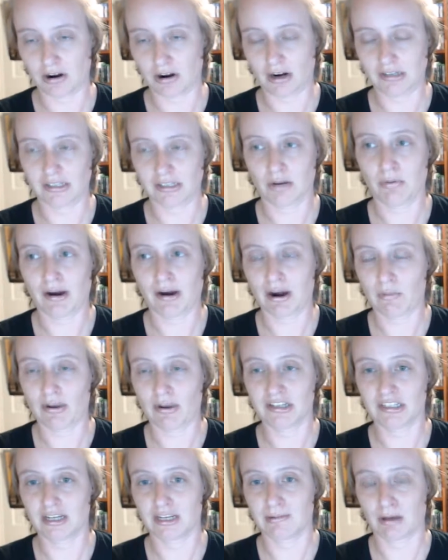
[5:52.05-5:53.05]
I probably wasted
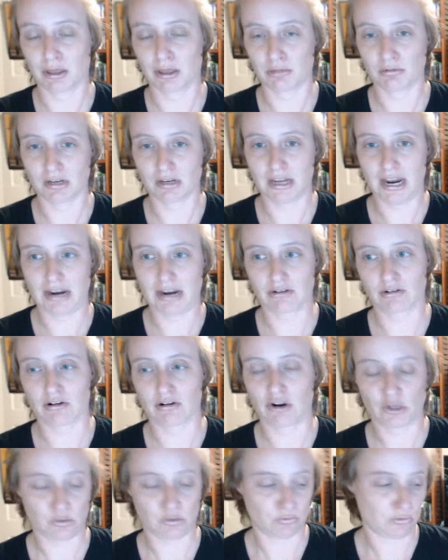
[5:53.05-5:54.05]
about 3 candle cards
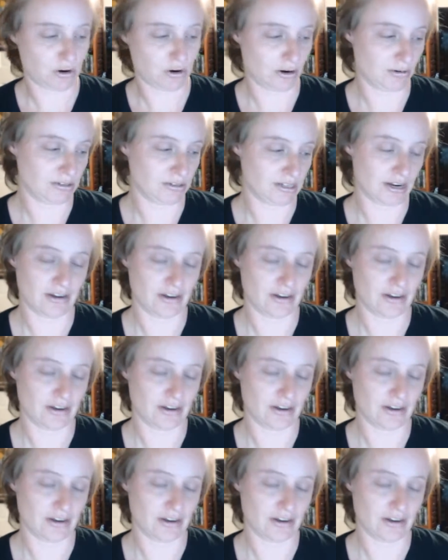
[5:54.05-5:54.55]
before I was like,